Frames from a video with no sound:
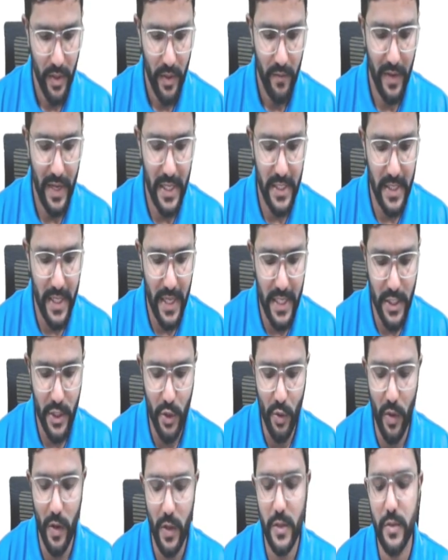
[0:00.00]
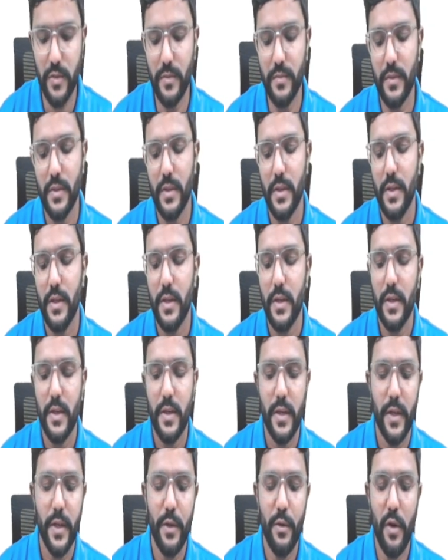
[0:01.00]
Whereas S2 also,
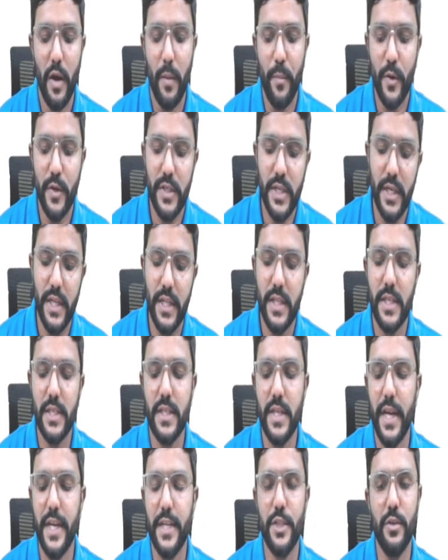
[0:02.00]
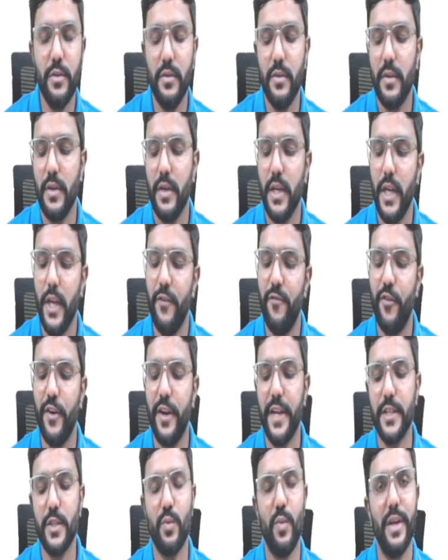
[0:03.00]
you apportion in this ratio, leave for
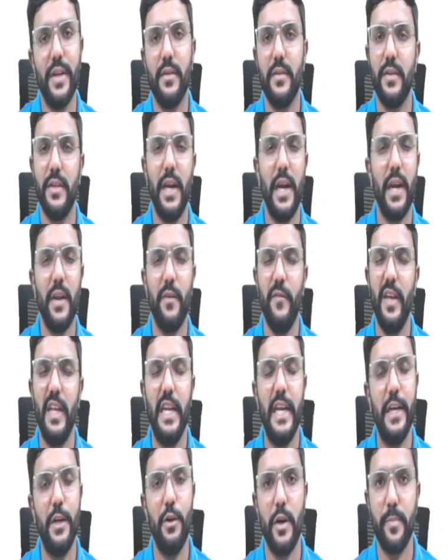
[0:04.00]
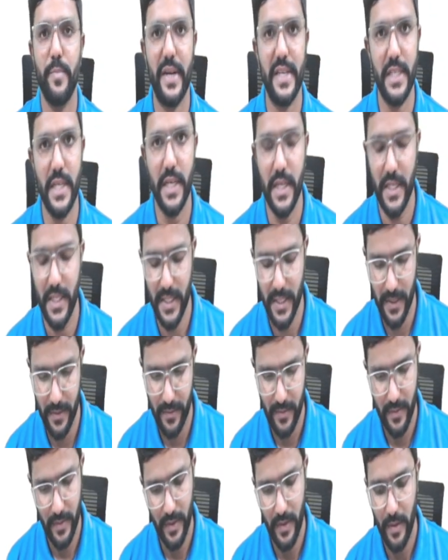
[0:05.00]
S1. That we need not present it.
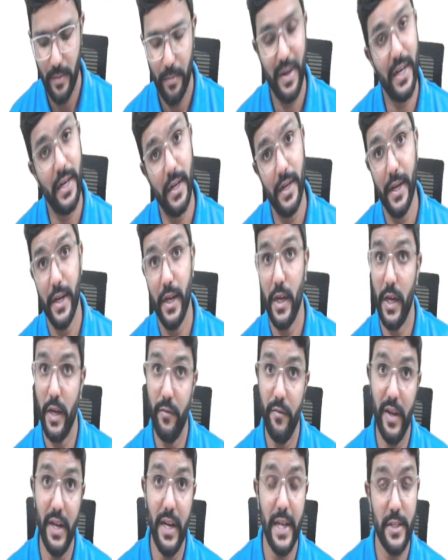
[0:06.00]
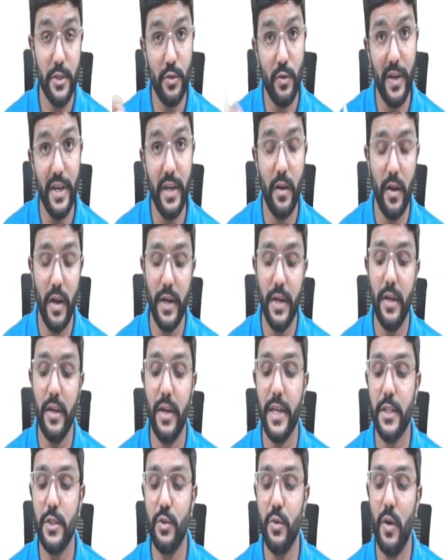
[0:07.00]
But will S1 and
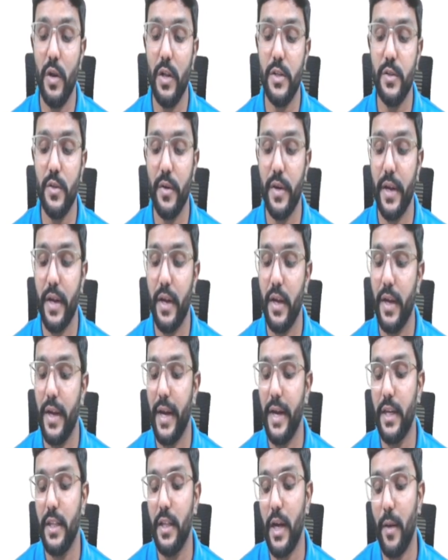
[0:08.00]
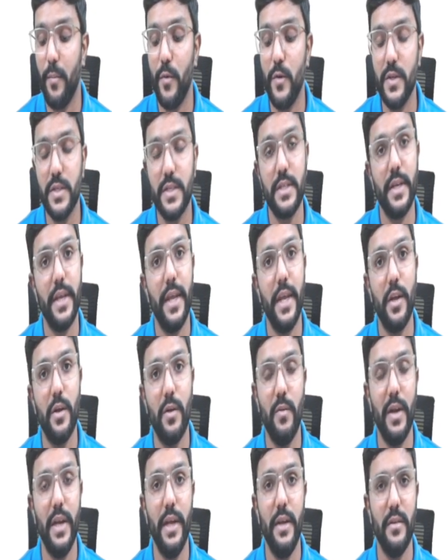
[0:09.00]
S2 also get the amounts
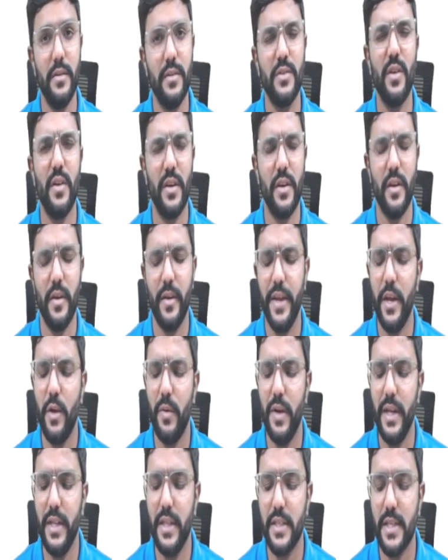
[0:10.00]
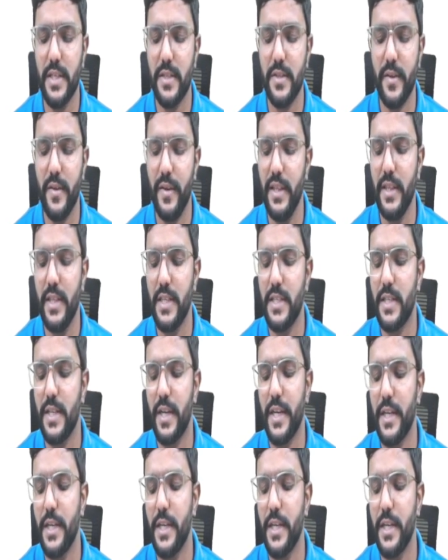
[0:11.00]
equally? So equally in the sense in this